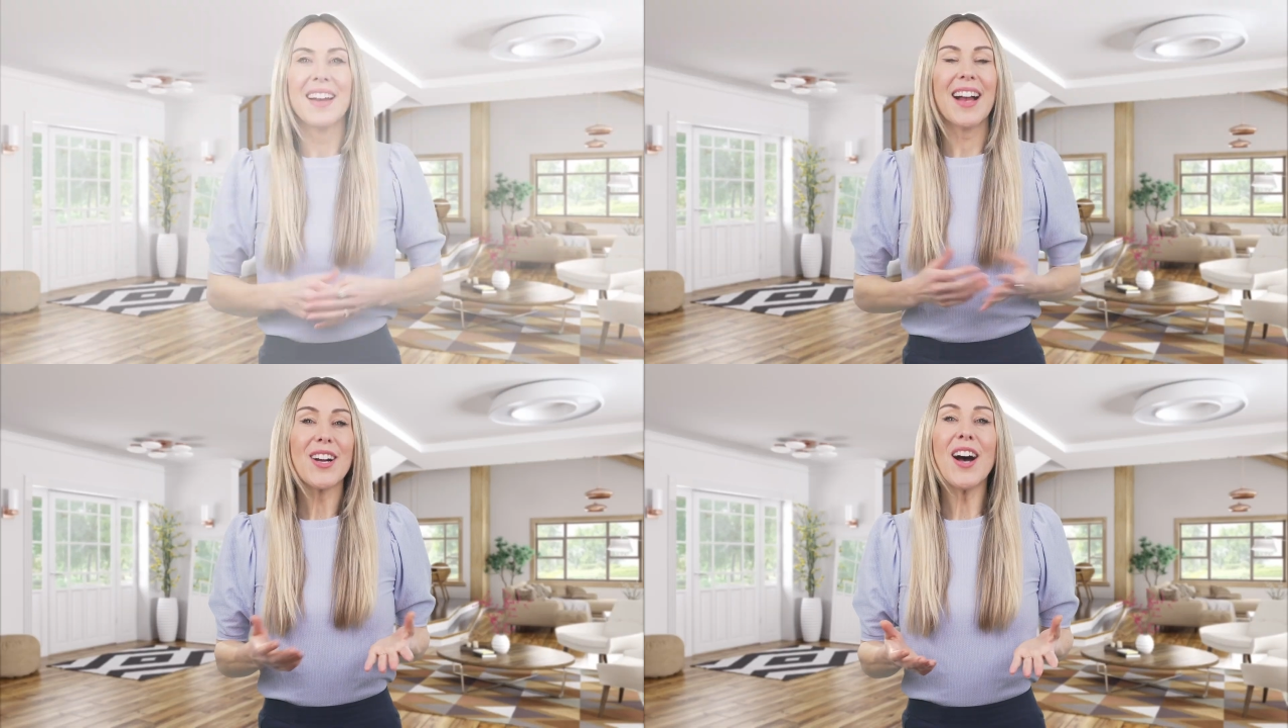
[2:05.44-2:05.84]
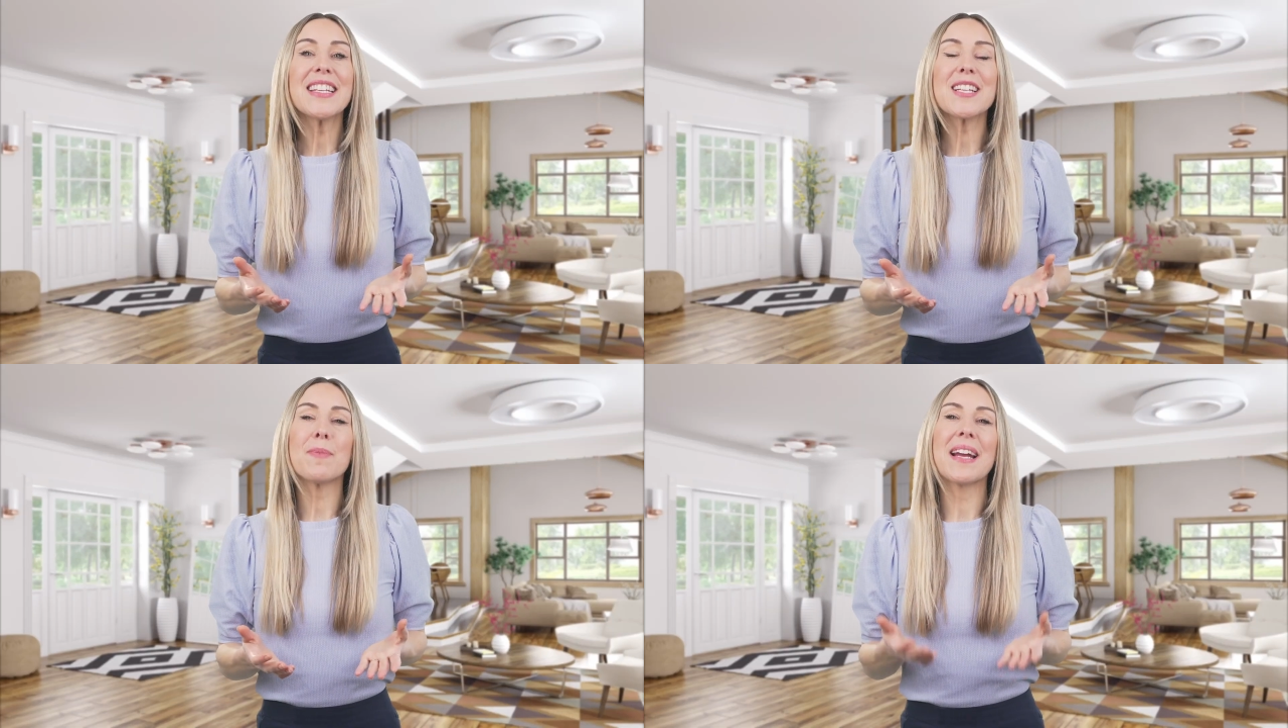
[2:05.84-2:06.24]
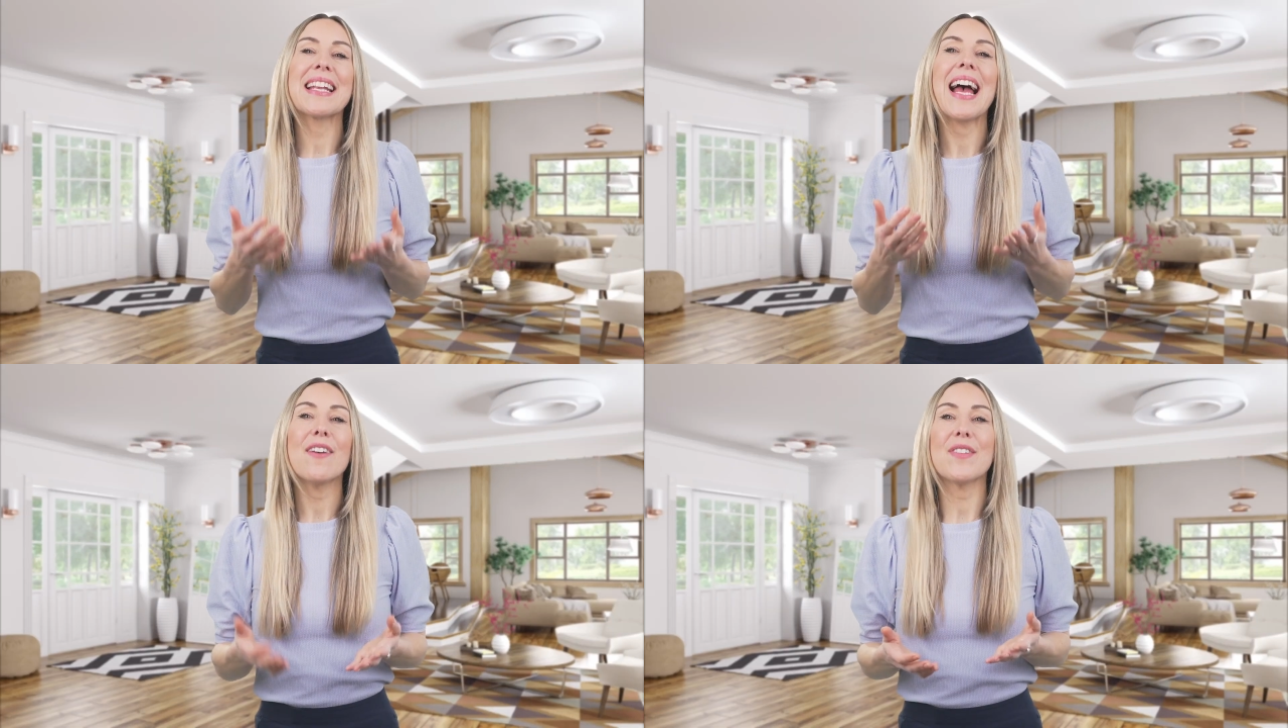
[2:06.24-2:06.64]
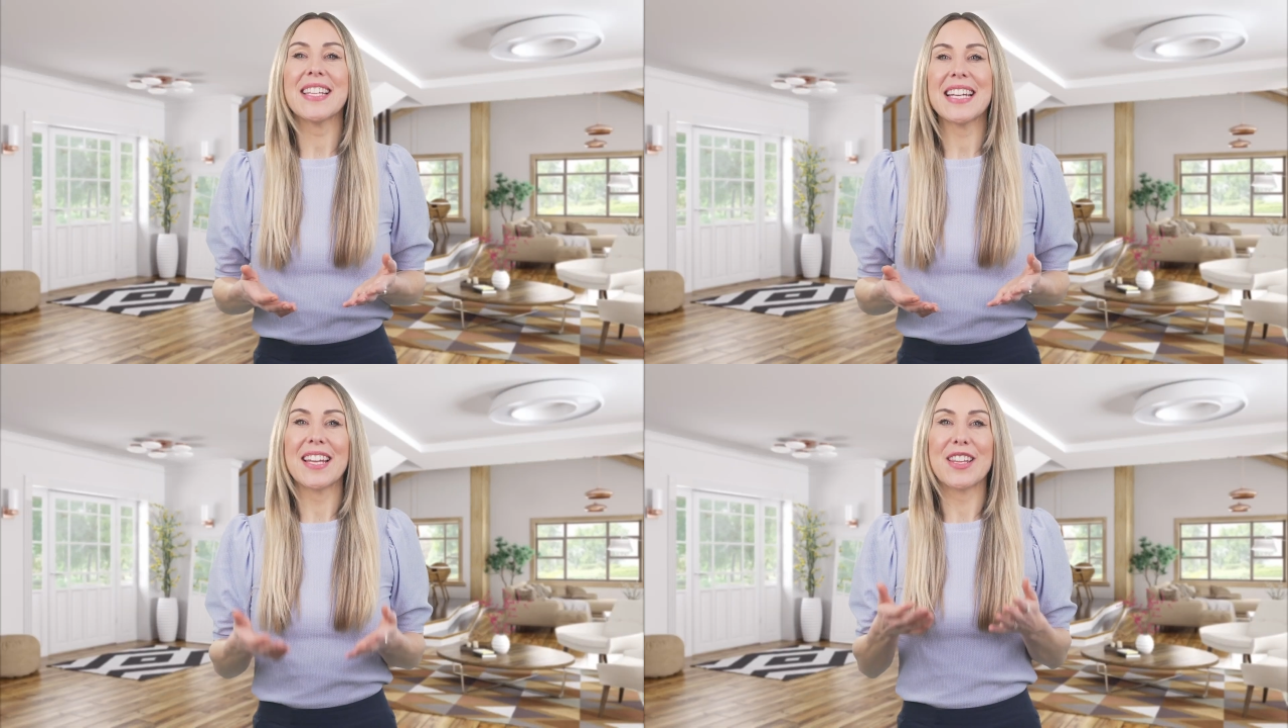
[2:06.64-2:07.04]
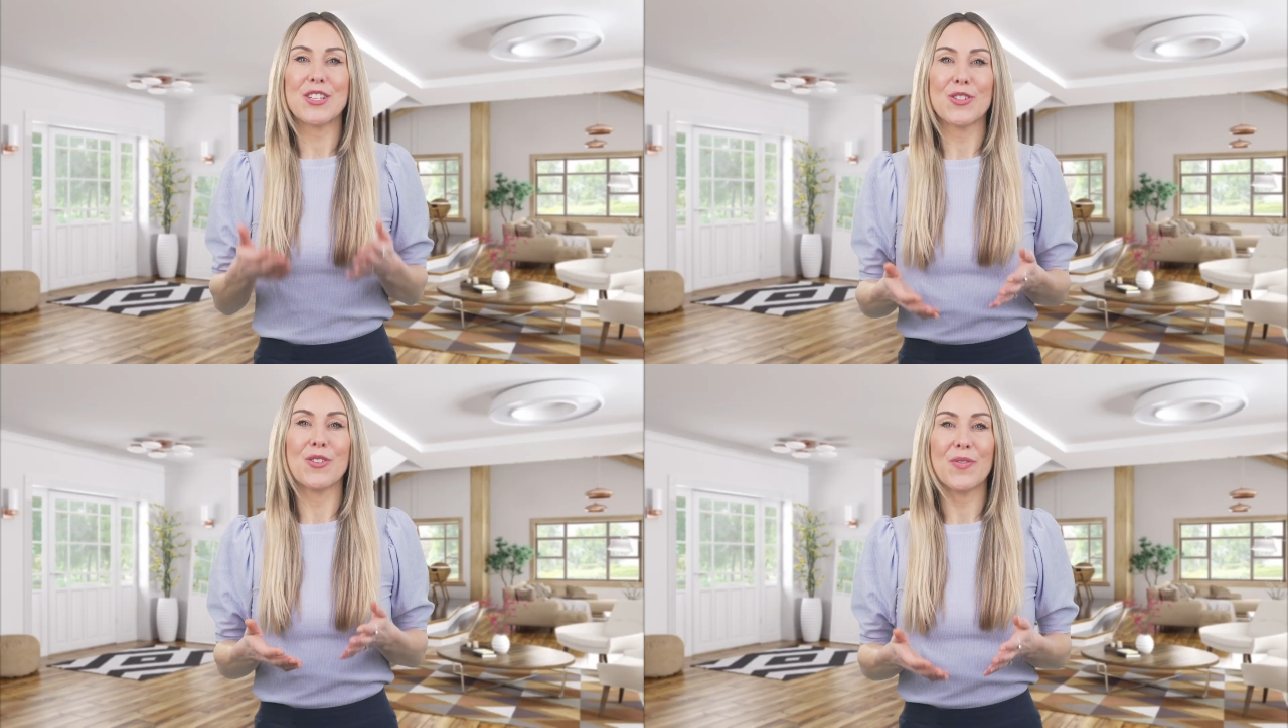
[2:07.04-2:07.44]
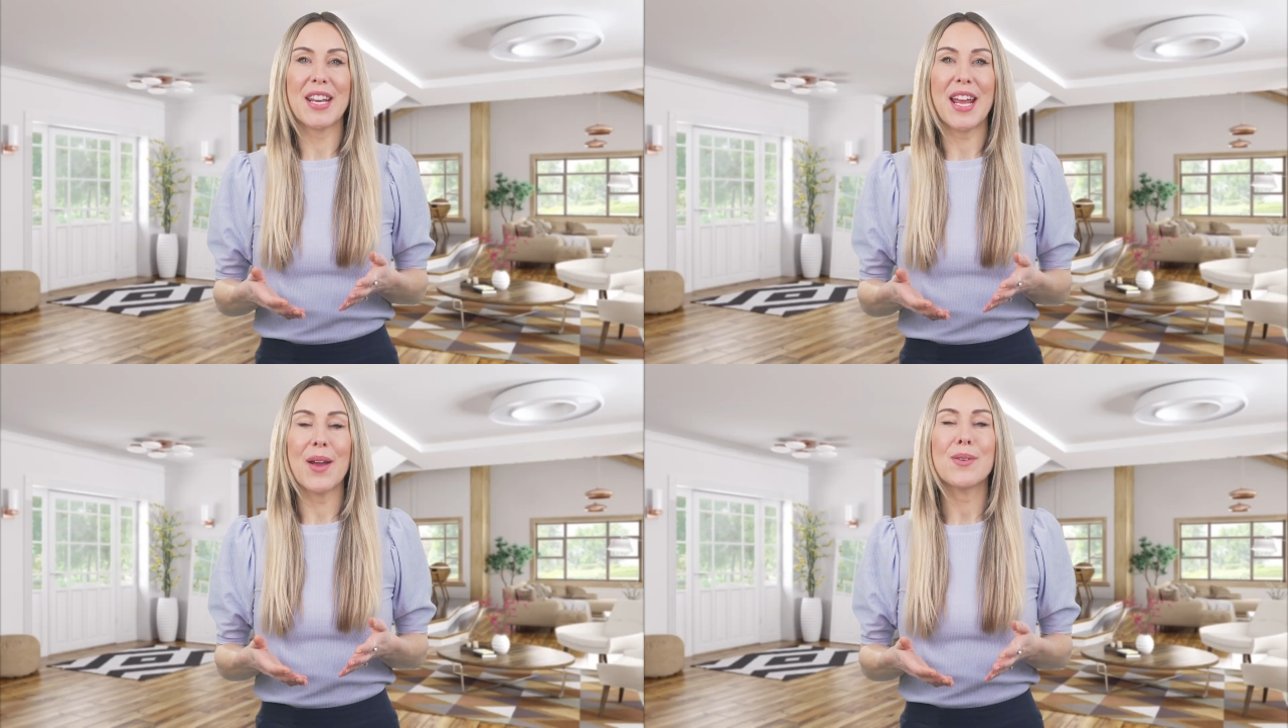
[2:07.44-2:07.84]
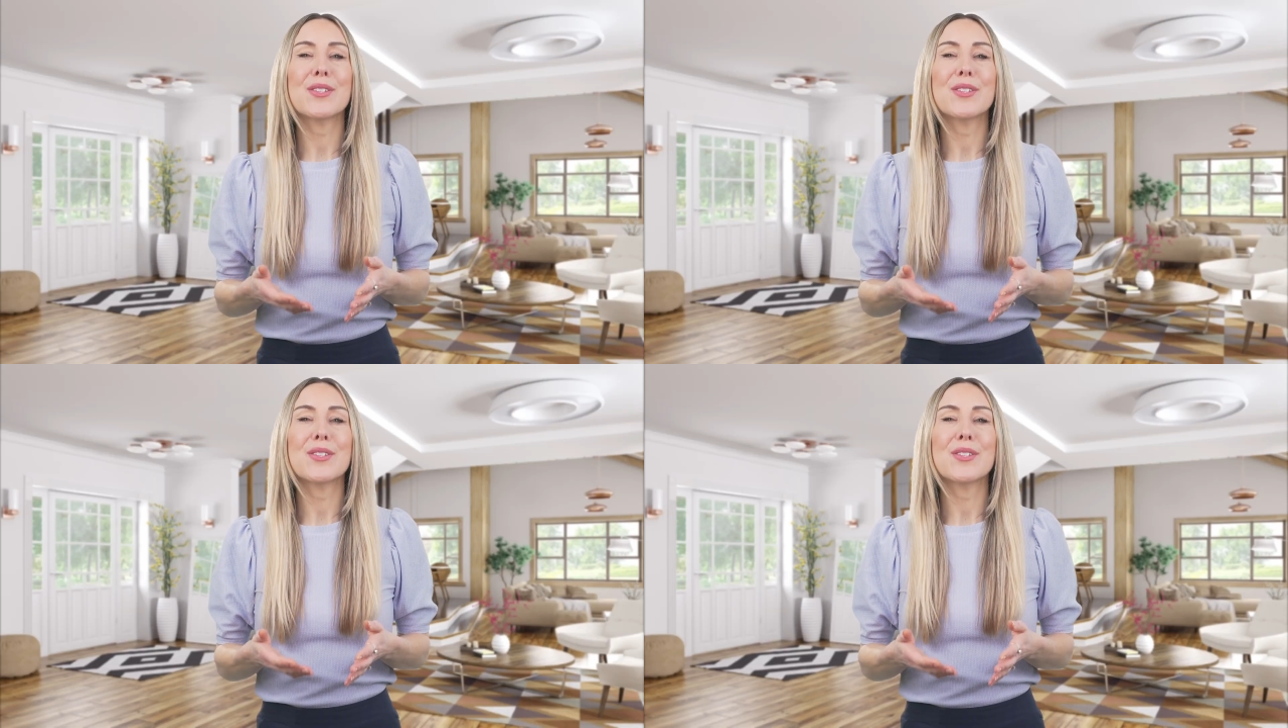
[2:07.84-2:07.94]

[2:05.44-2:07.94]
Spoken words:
I can't explain everything in this short video,